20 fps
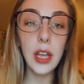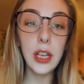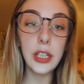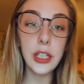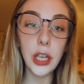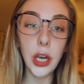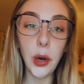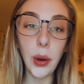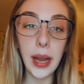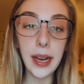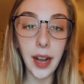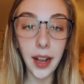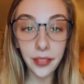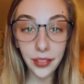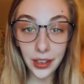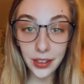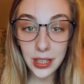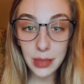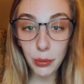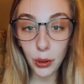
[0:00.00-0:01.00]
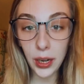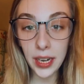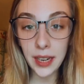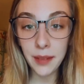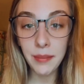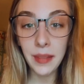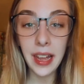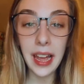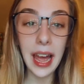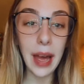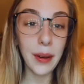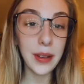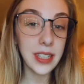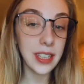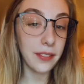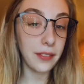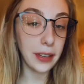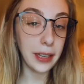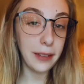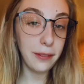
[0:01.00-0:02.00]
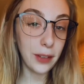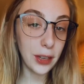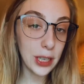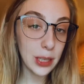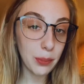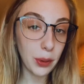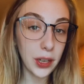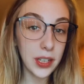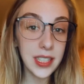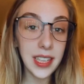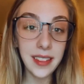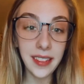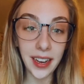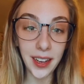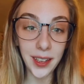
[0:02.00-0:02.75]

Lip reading: So I got there this morning. I was the very first person